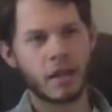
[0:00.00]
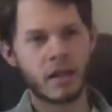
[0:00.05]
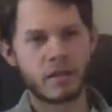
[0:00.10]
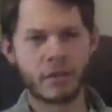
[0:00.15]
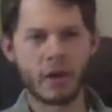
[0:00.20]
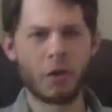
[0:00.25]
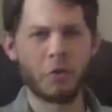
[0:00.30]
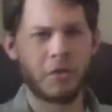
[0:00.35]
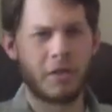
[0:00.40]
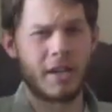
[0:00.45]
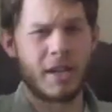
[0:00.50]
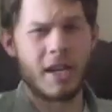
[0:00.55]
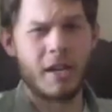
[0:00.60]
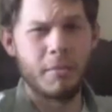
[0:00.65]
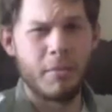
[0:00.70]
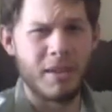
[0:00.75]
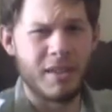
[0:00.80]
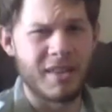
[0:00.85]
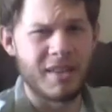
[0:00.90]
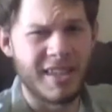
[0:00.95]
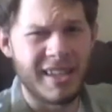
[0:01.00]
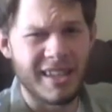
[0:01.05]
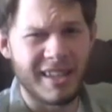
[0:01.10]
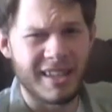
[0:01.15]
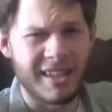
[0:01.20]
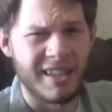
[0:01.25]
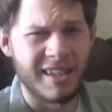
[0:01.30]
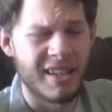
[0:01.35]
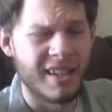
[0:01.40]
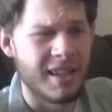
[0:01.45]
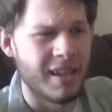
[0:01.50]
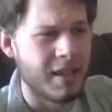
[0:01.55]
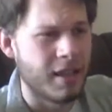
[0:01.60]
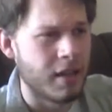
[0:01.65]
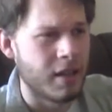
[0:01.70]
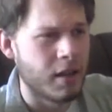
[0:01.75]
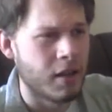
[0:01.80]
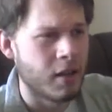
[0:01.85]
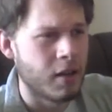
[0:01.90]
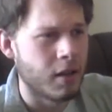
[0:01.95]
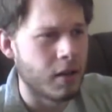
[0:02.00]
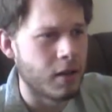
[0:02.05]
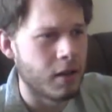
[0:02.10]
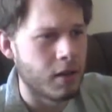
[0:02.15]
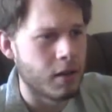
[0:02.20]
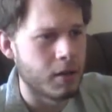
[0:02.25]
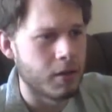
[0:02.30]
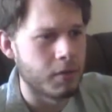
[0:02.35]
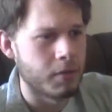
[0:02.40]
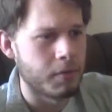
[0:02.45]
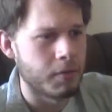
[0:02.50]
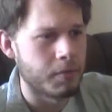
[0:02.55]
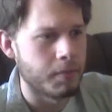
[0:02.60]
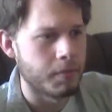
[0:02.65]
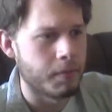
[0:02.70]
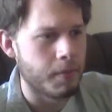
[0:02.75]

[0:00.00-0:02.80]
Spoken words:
of all time, I think. But